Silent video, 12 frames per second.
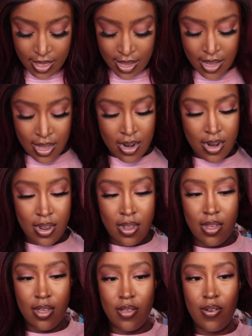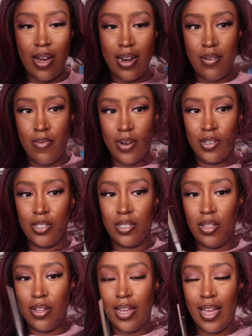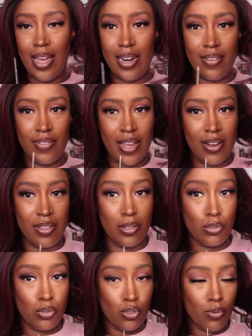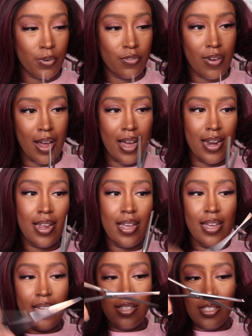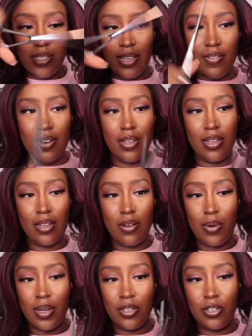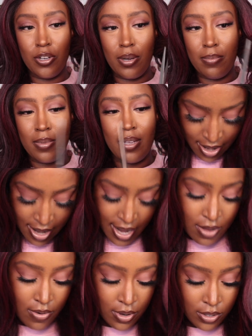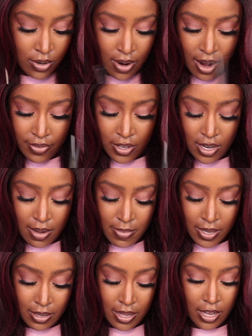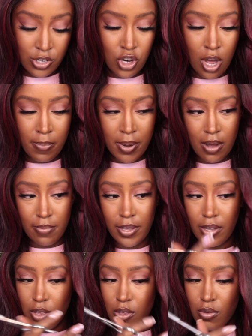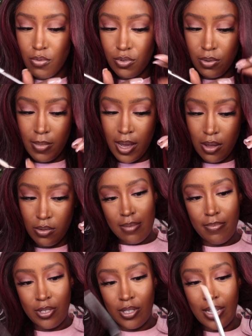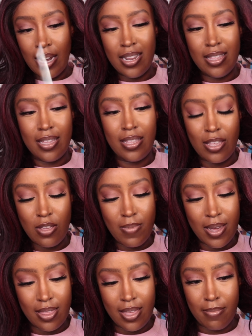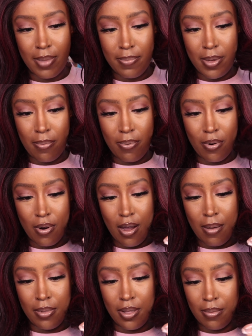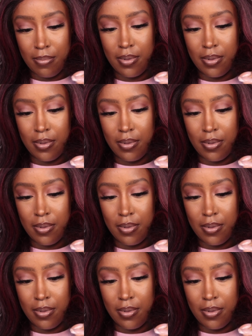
then you kind of want to just look at any of the hair that looks super fried and just give it a quick trim. And you also don't have to commit to like chopping off like huge amount, but just anything that you might think might be a problem.